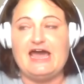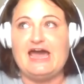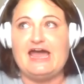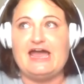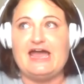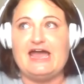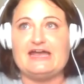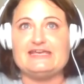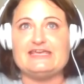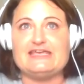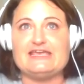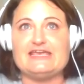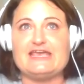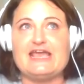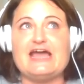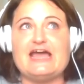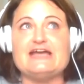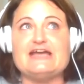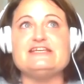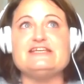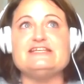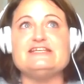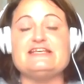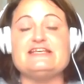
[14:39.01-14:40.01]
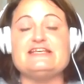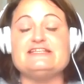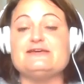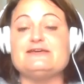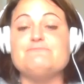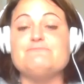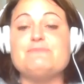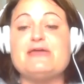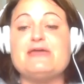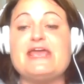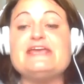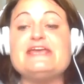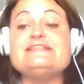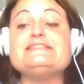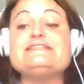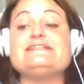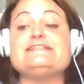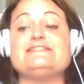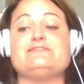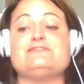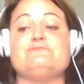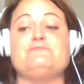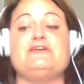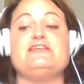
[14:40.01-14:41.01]
it's
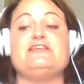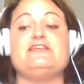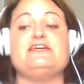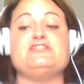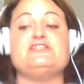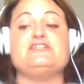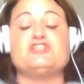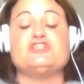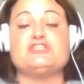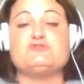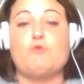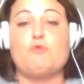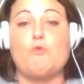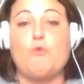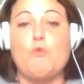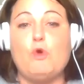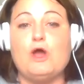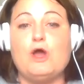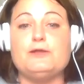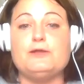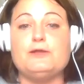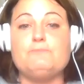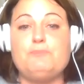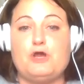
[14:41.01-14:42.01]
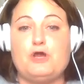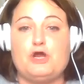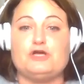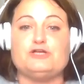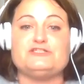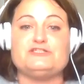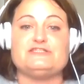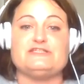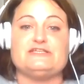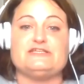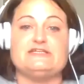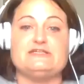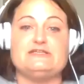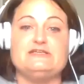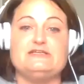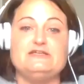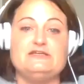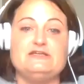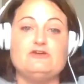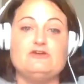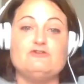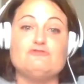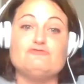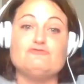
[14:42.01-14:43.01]
amazing to me that just one person,
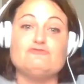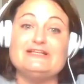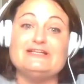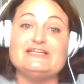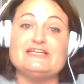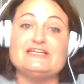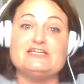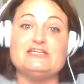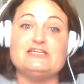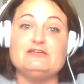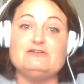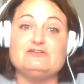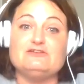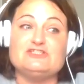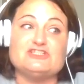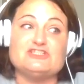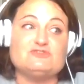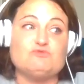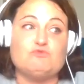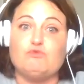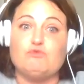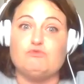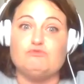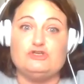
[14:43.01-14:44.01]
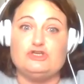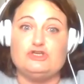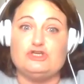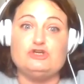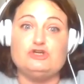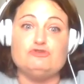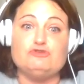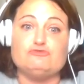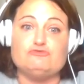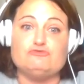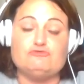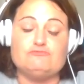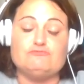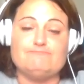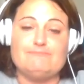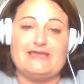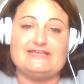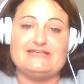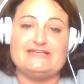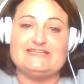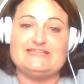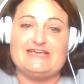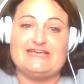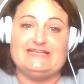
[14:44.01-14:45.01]
really just you,
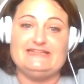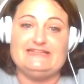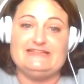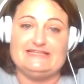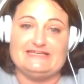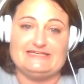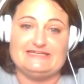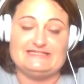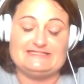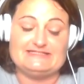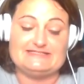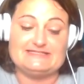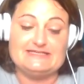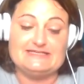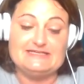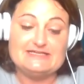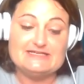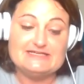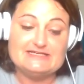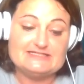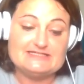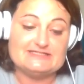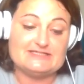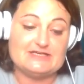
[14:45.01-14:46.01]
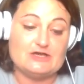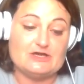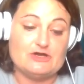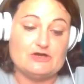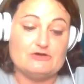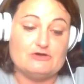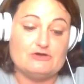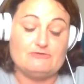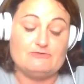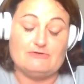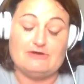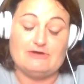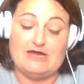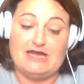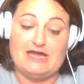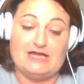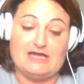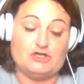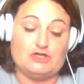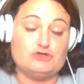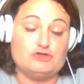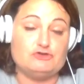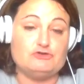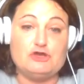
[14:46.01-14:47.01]
maintained this. So
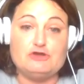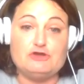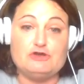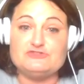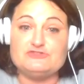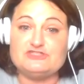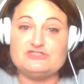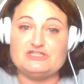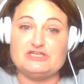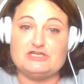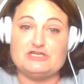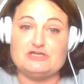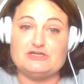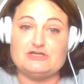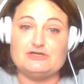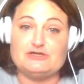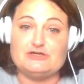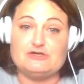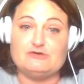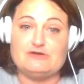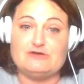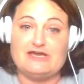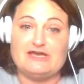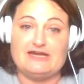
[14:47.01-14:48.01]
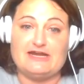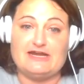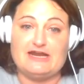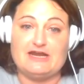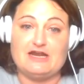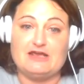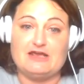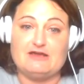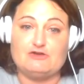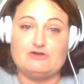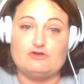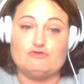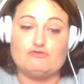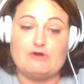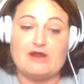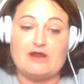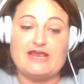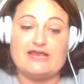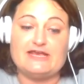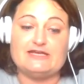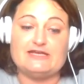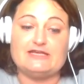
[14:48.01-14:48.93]
kudos to you. And great.